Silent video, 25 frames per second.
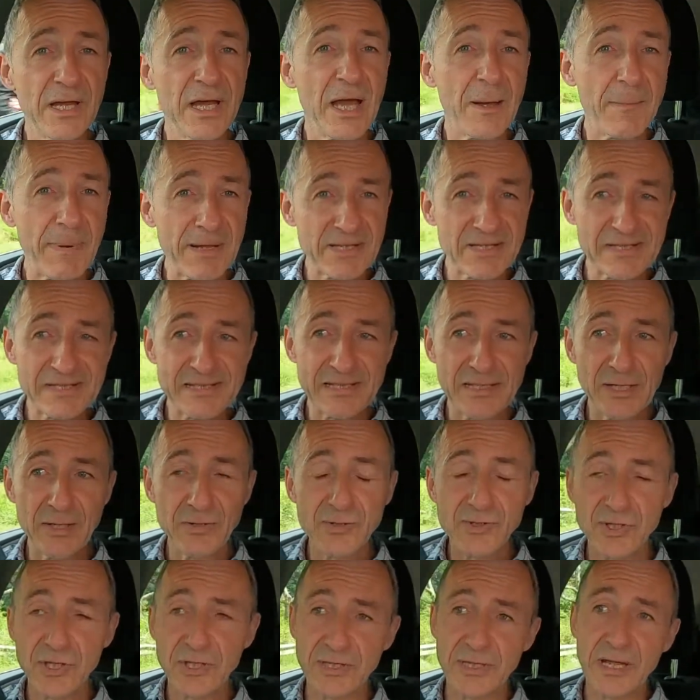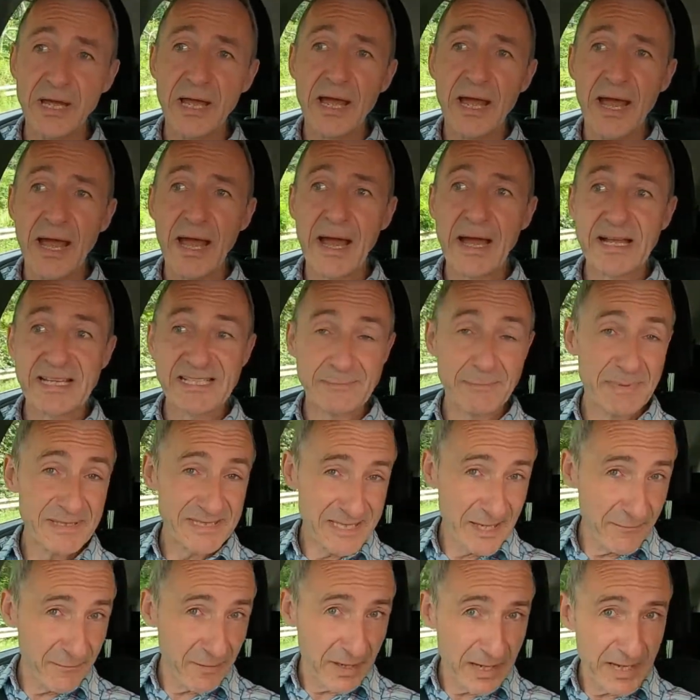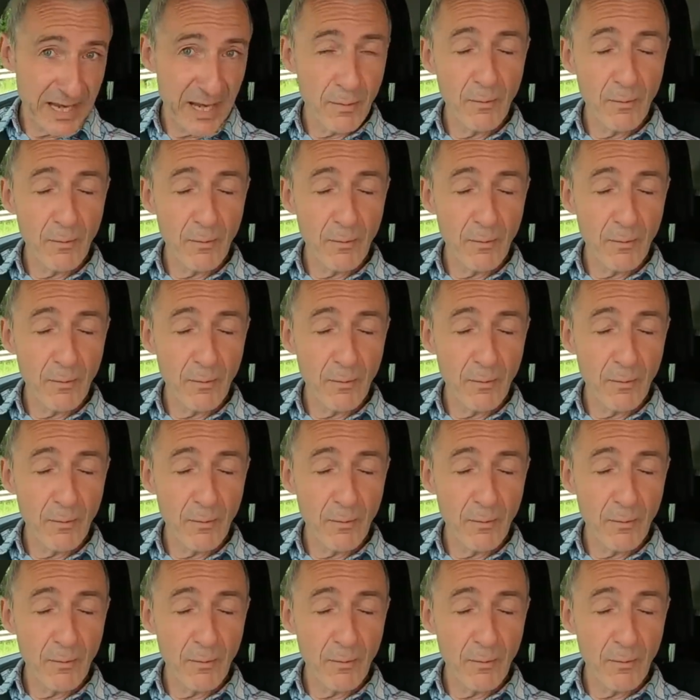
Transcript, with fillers: a better solution, uh, specifically